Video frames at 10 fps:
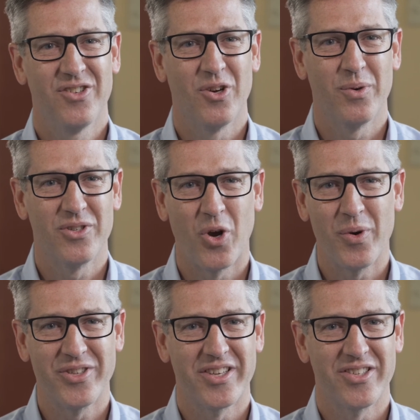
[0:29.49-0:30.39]
so it's
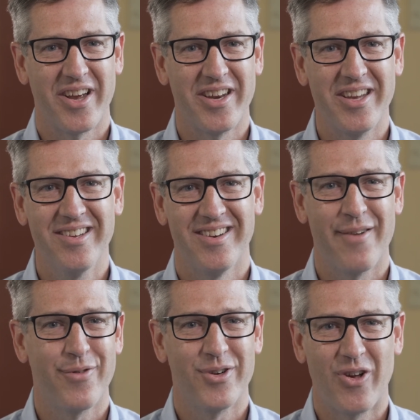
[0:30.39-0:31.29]
always exciting,
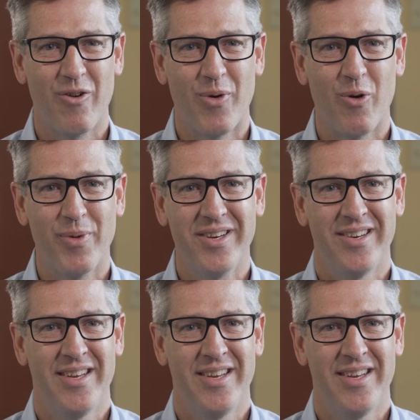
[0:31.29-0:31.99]
never a dull moment.